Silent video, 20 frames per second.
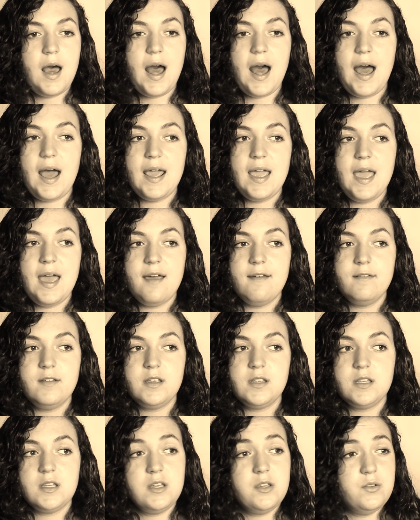I
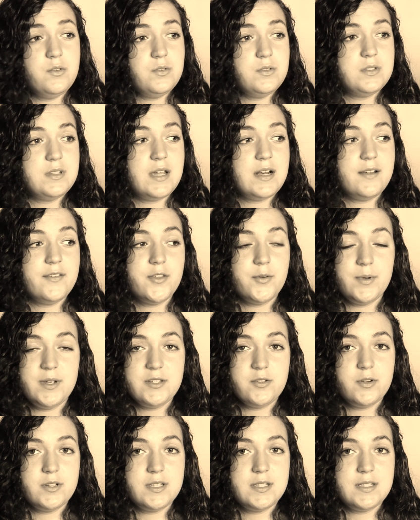haven't used any of the
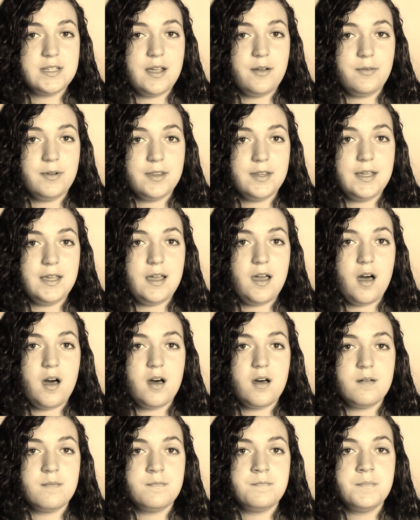resources yet really.
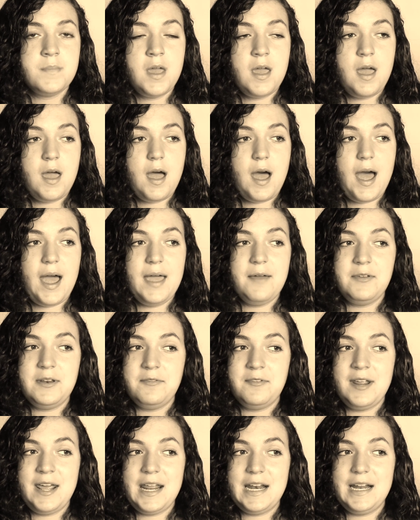I haven't
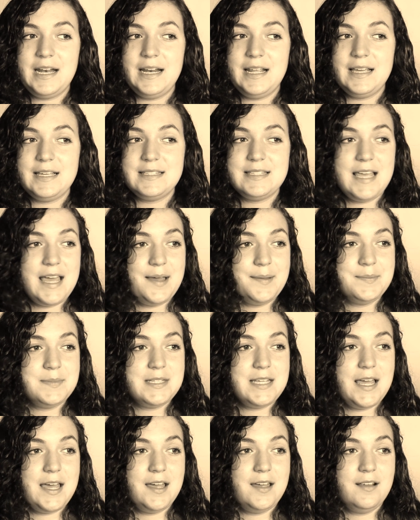even had any exams
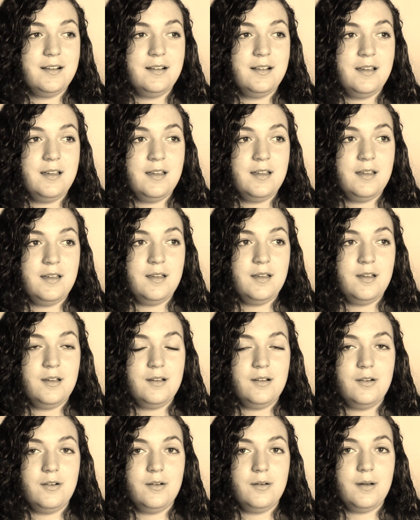yet,
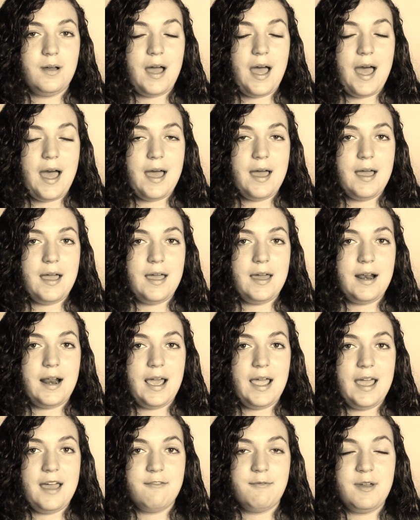and I
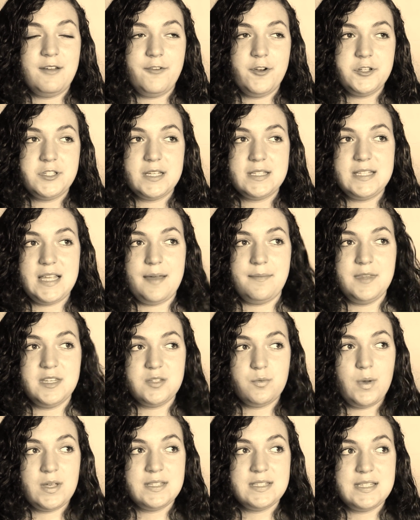have my first exam
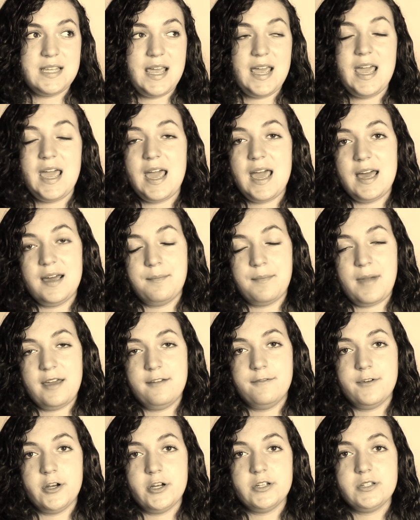this Wednesday and my
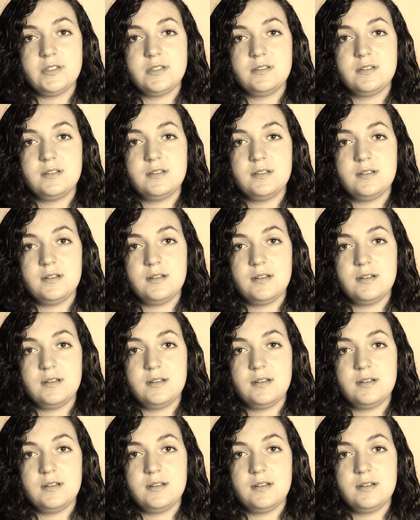first